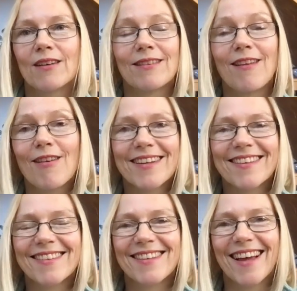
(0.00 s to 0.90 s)
like
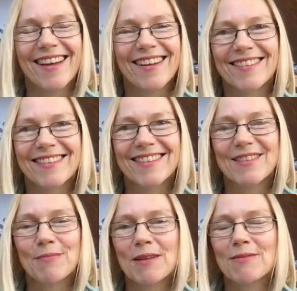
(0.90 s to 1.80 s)
it, and
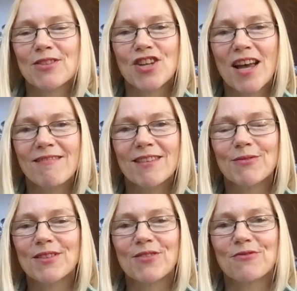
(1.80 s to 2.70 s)
maybe share it
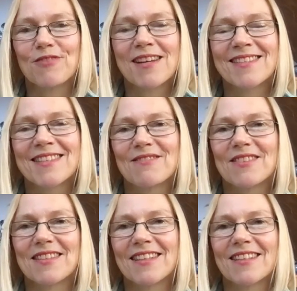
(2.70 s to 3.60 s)
with your friends if
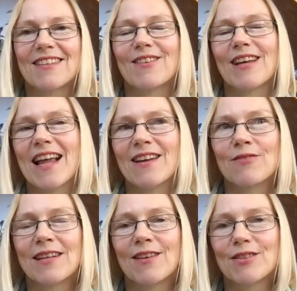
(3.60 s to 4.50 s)
you think
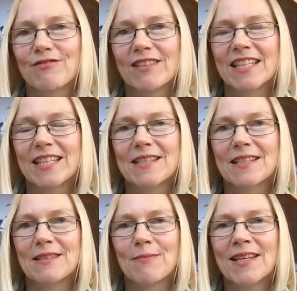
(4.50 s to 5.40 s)
anyone else really needs
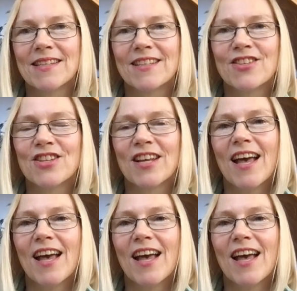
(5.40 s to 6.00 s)
this message.